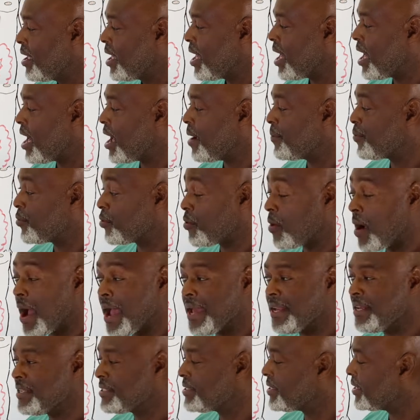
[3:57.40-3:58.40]
Uh,
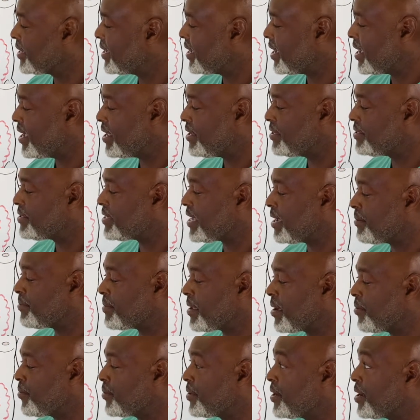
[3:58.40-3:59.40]
pruritus again, same
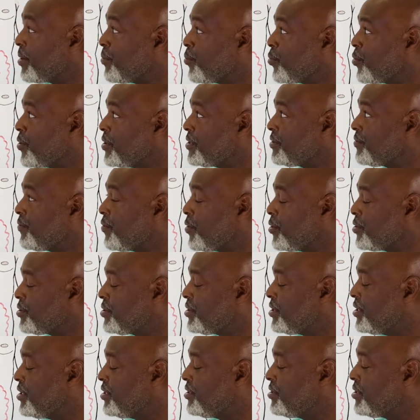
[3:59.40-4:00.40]
thing with hemorrhoids
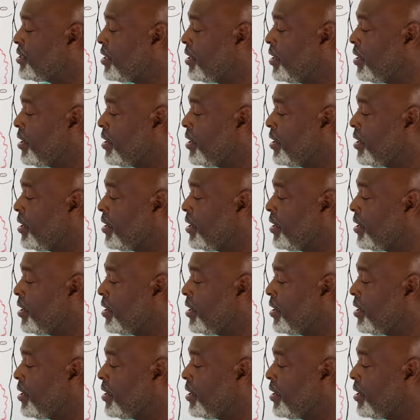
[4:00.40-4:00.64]
versus